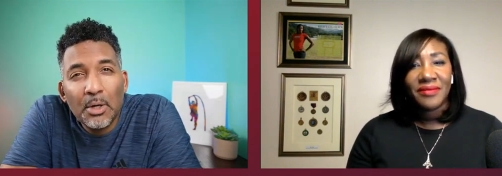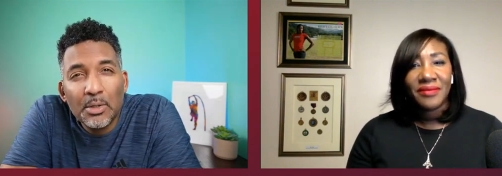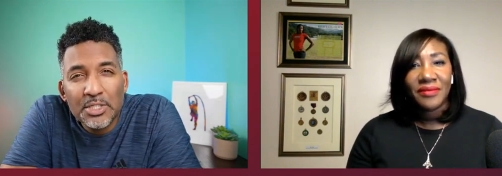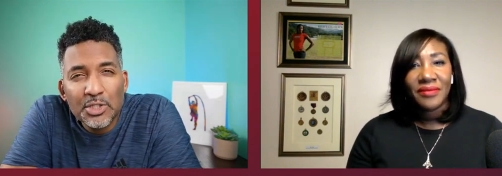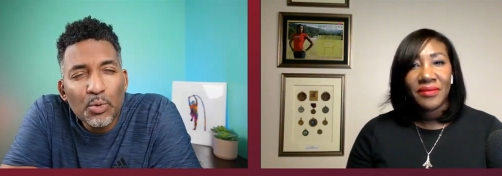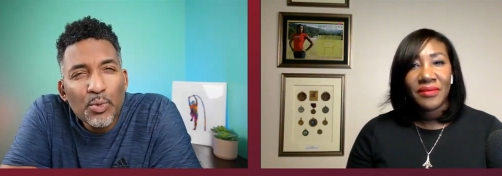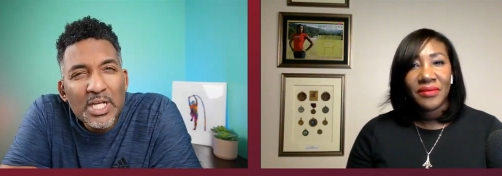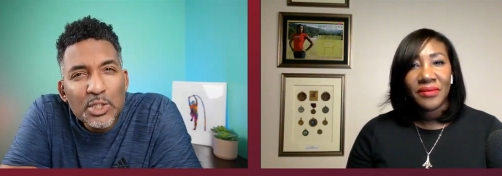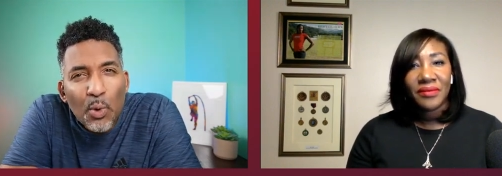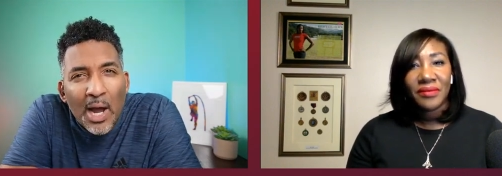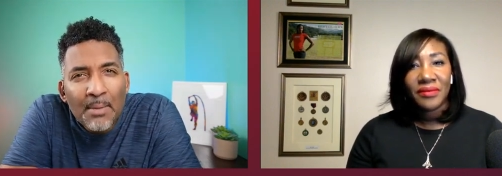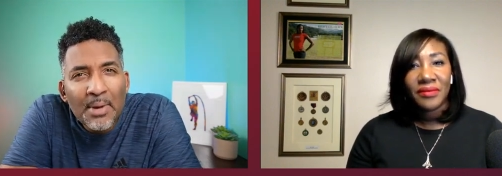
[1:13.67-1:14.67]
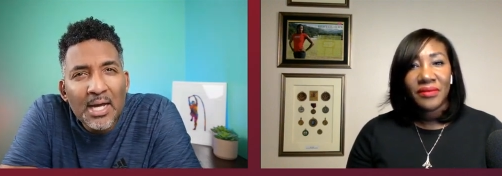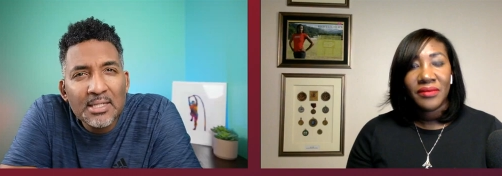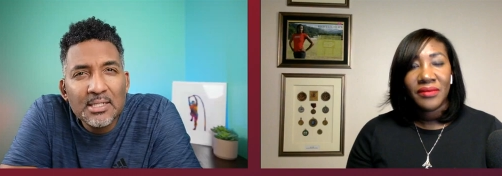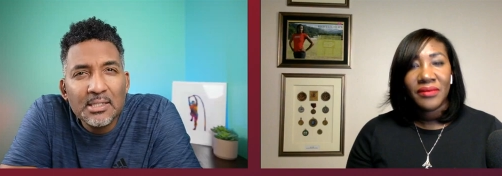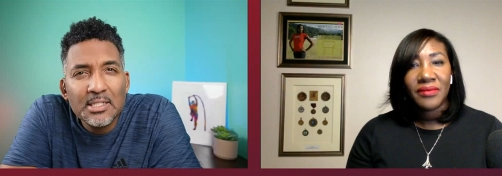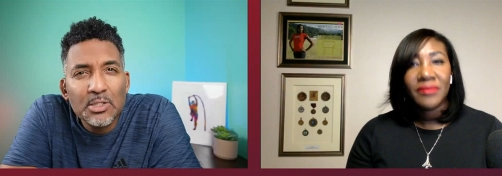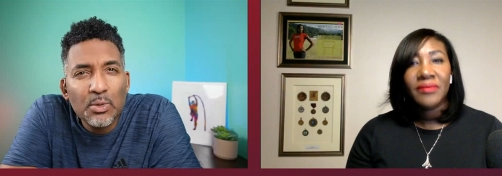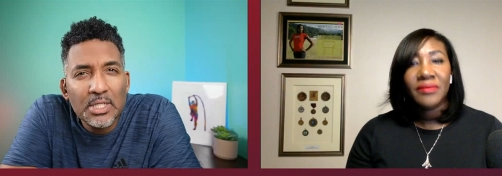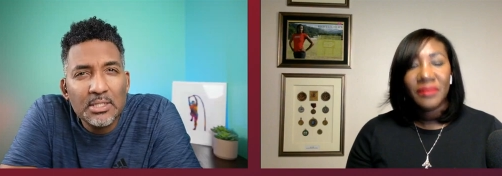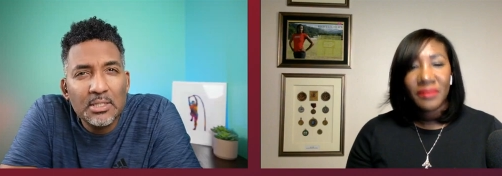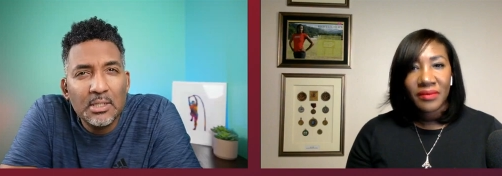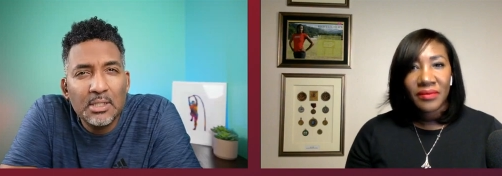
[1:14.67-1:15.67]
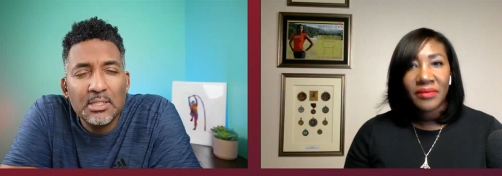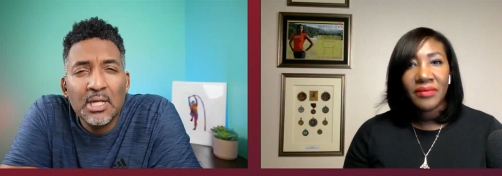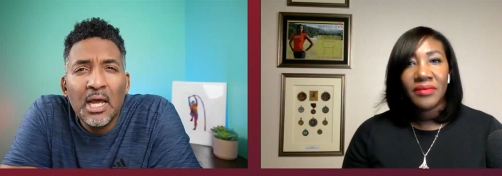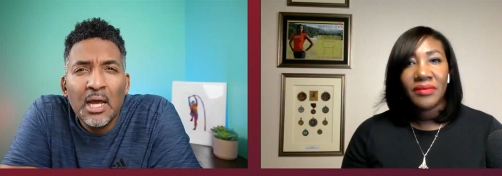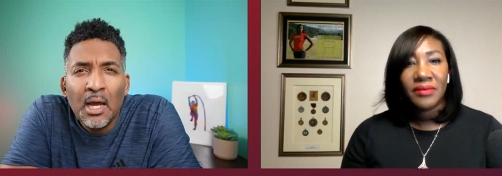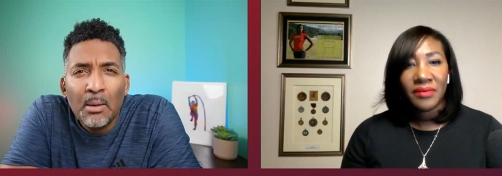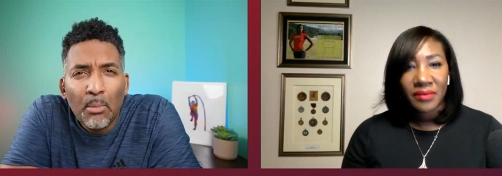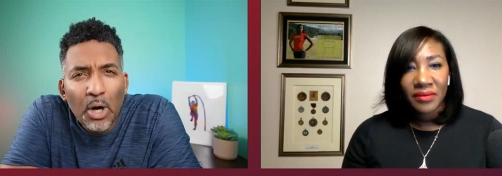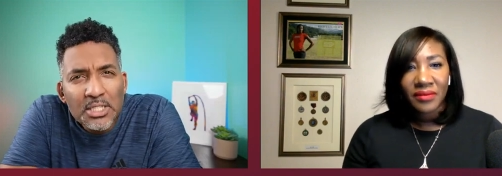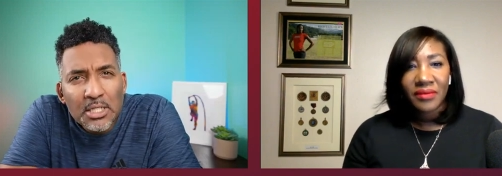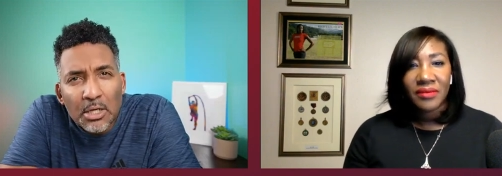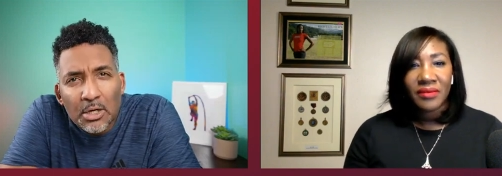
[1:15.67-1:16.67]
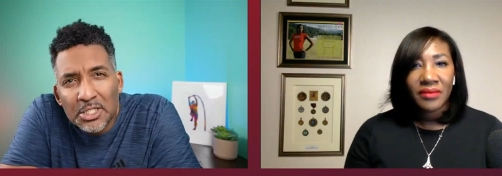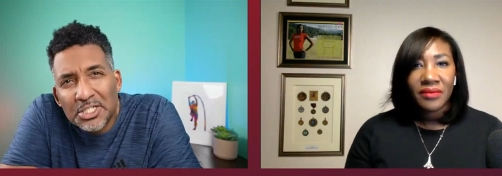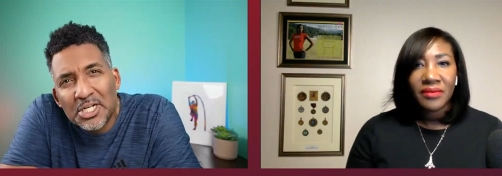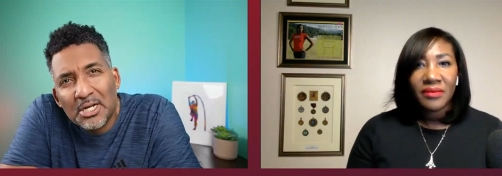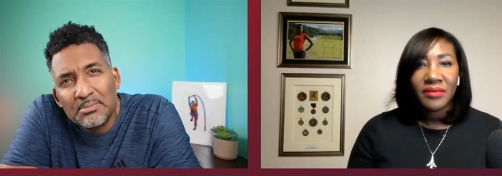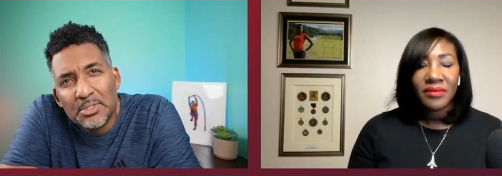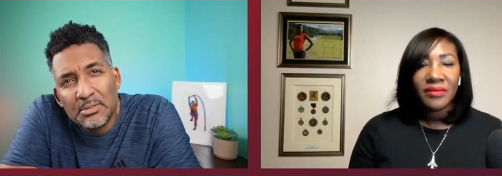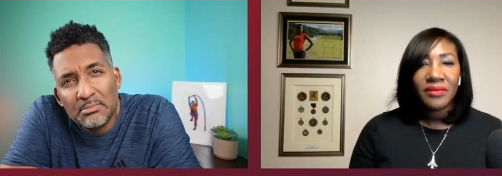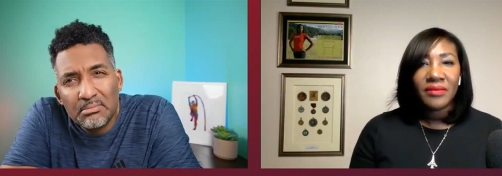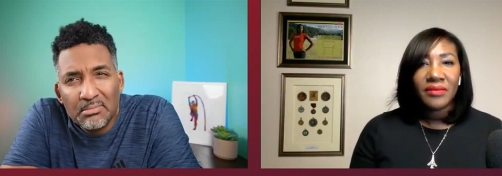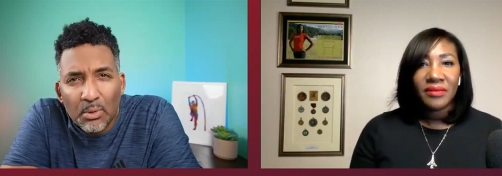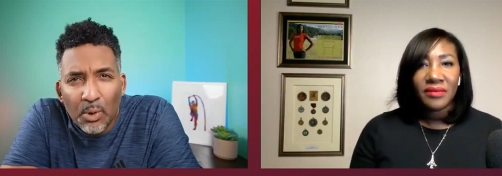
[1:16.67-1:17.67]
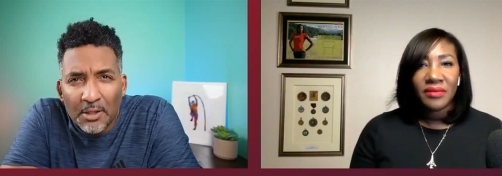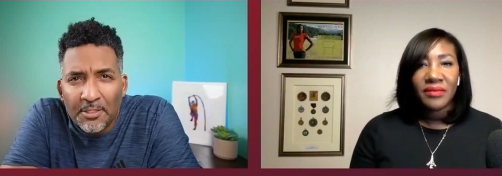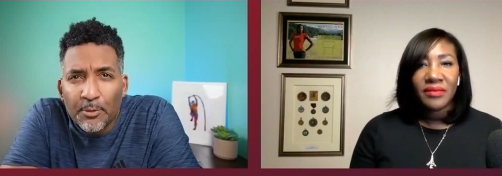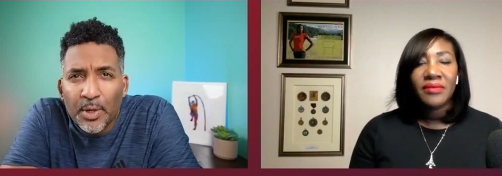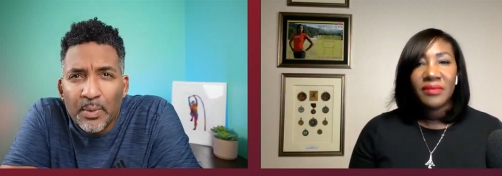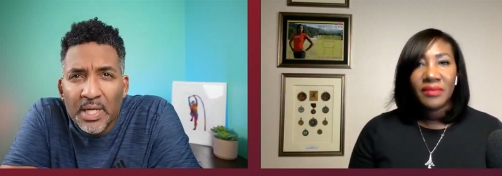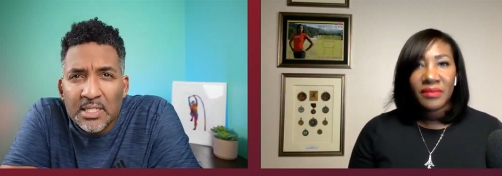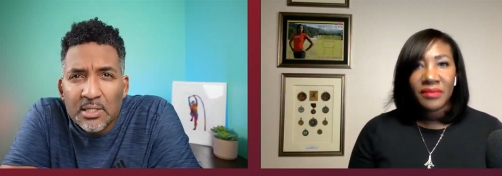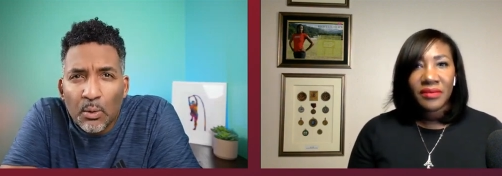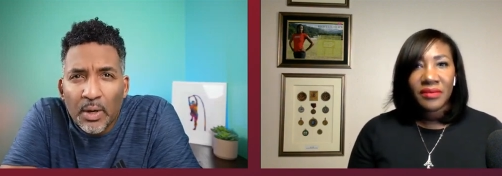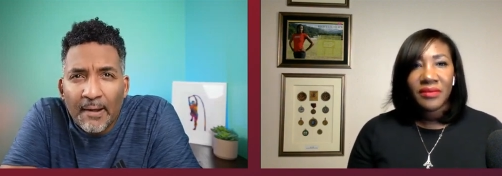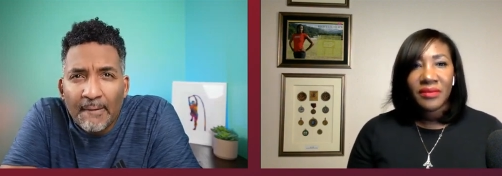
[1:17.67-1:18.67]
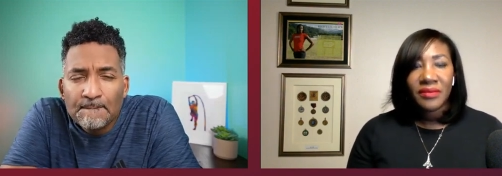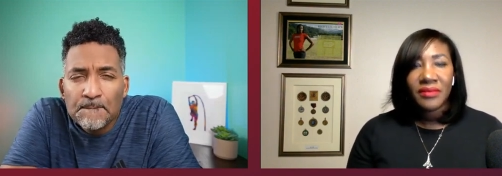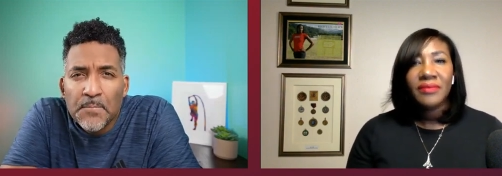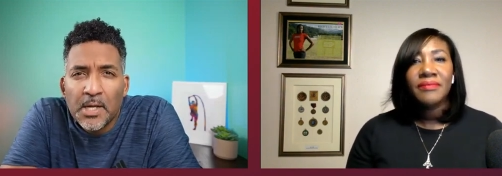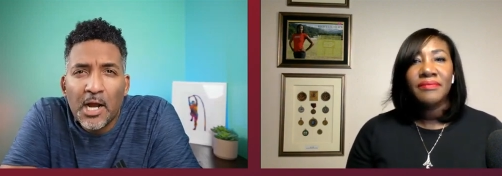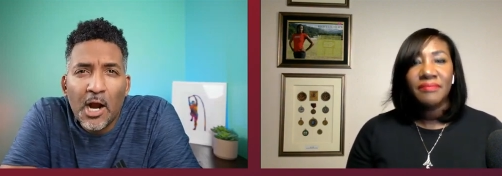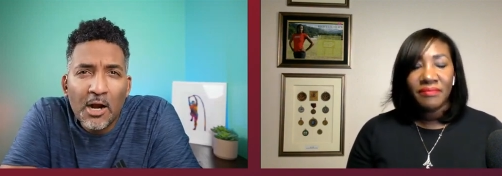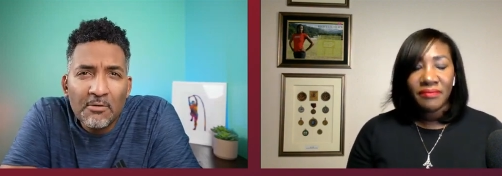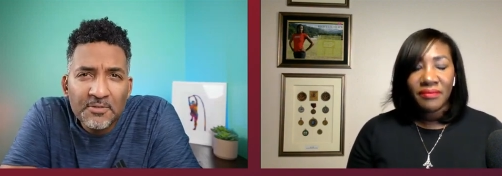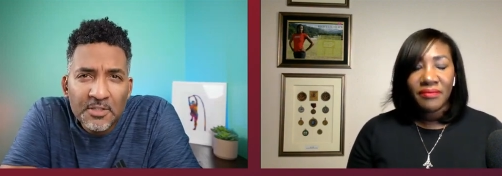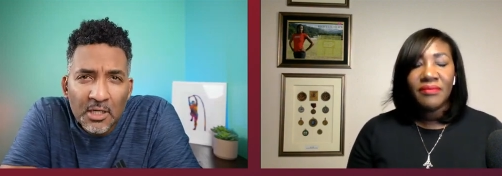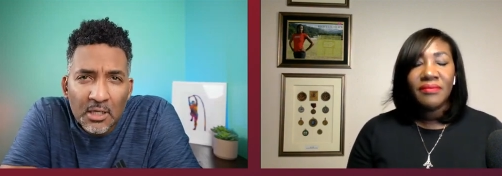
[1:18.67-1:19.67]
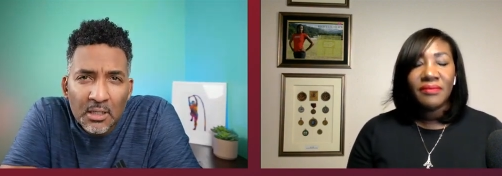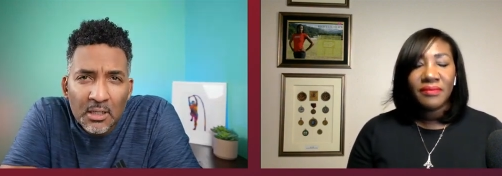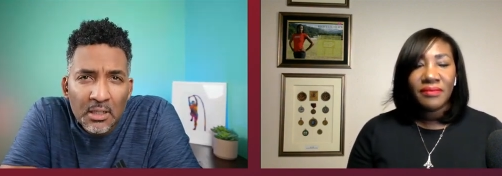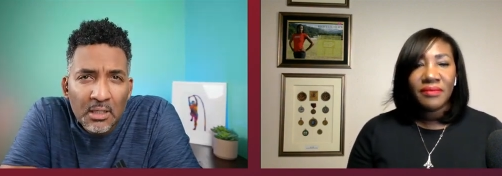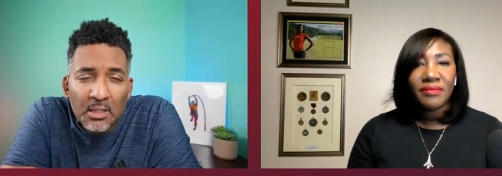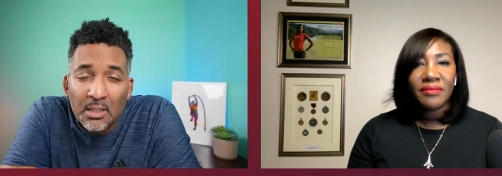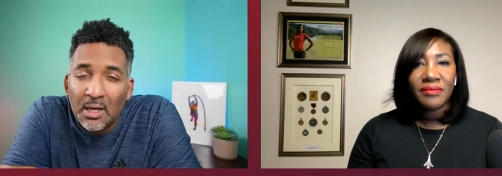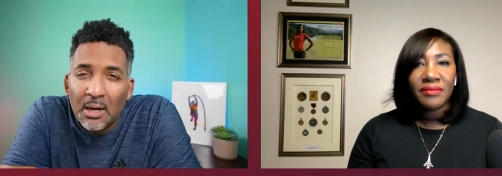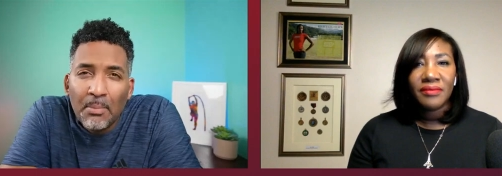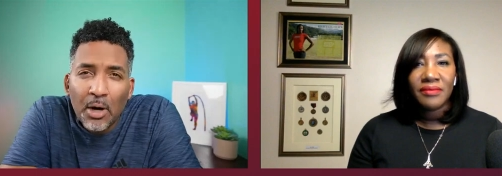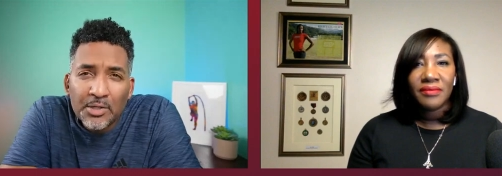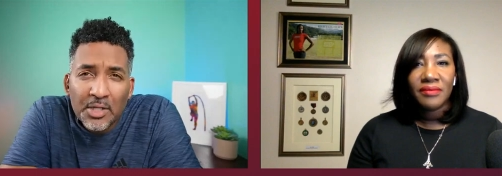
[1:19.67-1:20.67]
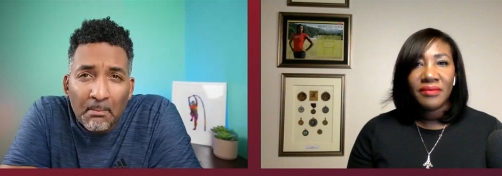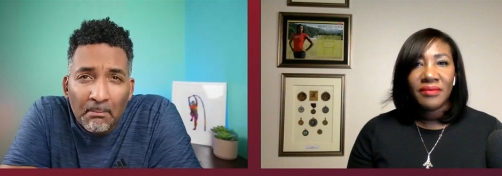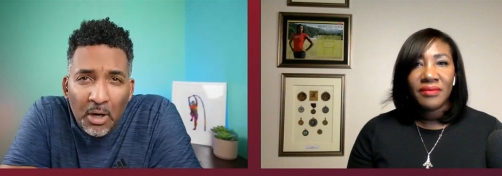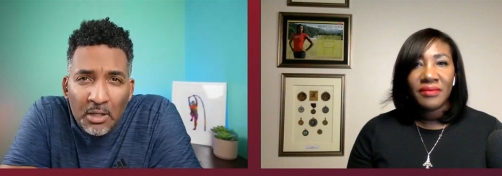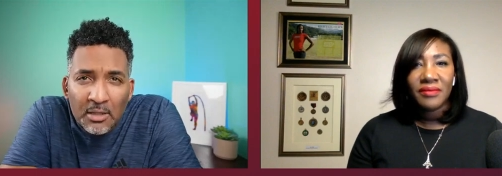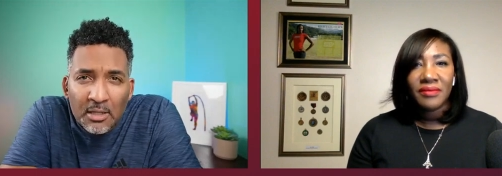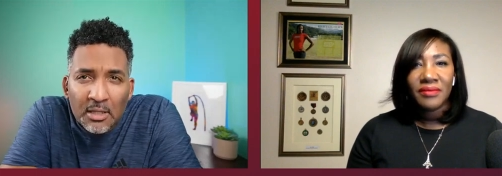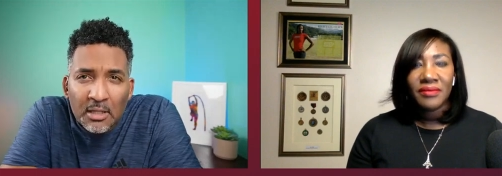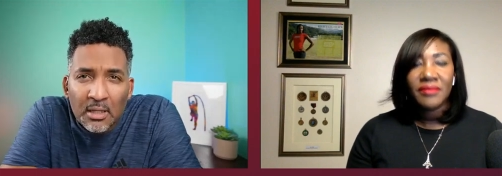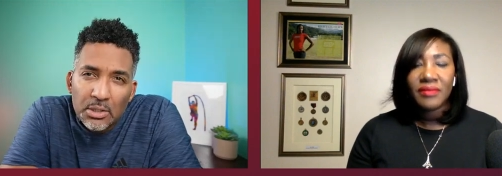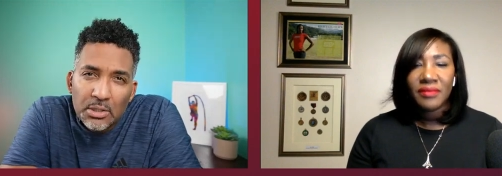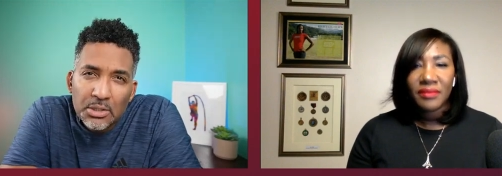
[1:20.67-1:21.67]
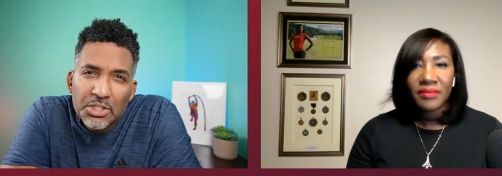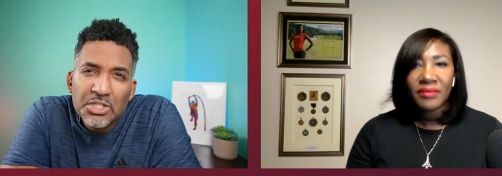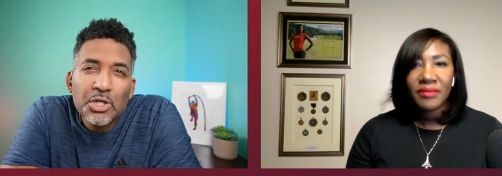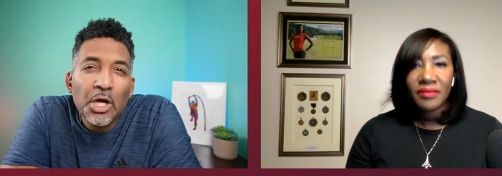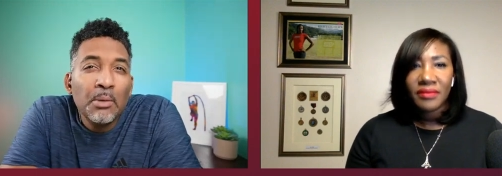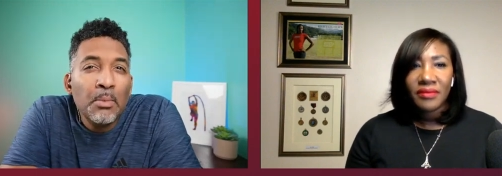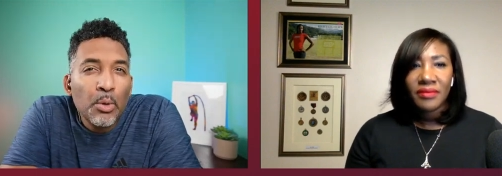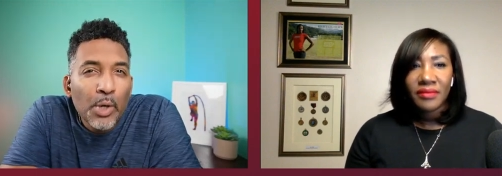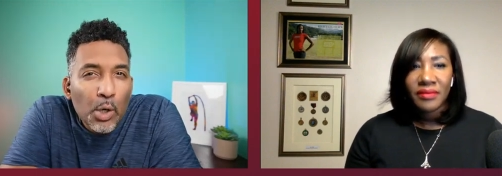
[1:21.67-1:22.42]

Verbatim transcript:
Speaker 1: about this? The reason why I'm asking this question is boys and girls champs, what, 3 weeks away? Carfta, about a month. She's going to be